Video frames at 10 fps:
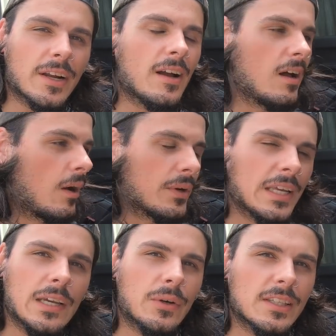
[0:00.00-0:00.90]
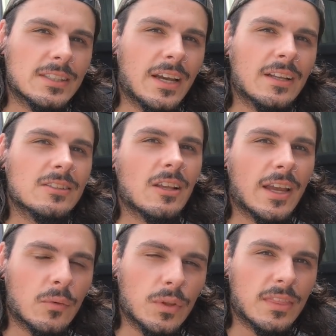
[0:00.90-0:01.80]
my car, I want to hear what it sounds
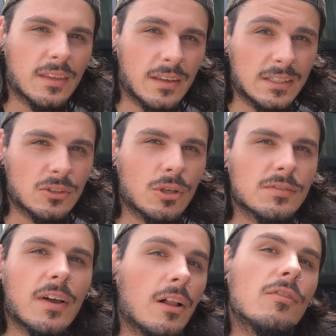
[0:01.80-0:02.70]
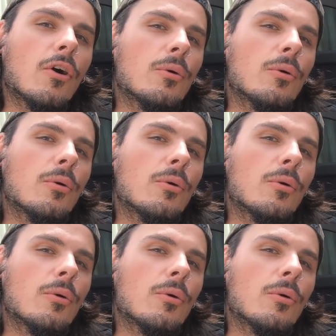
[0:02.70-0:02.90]
like with the exhaust valve